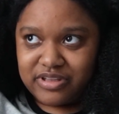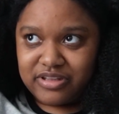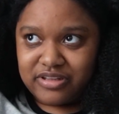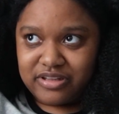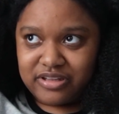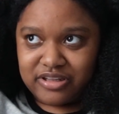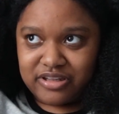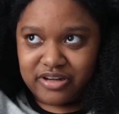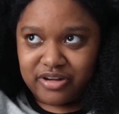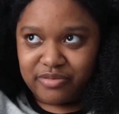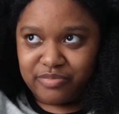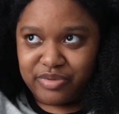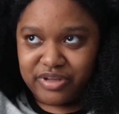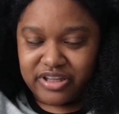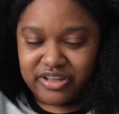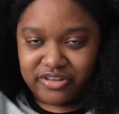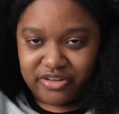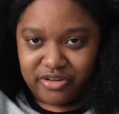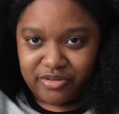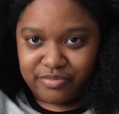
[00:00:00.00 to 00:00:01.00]
you know,
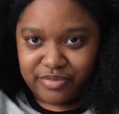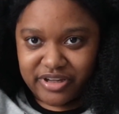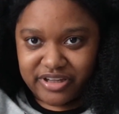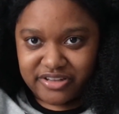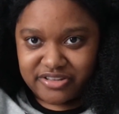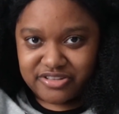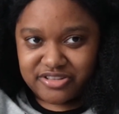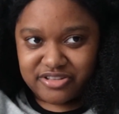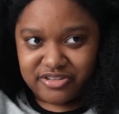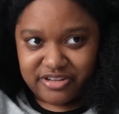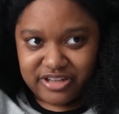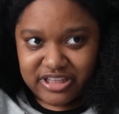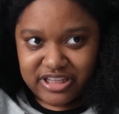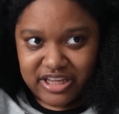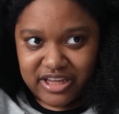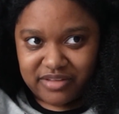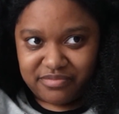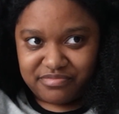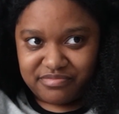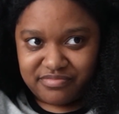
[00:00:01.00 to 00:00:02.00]
being known by your screen
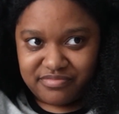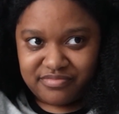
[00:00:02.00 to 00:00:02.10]
name.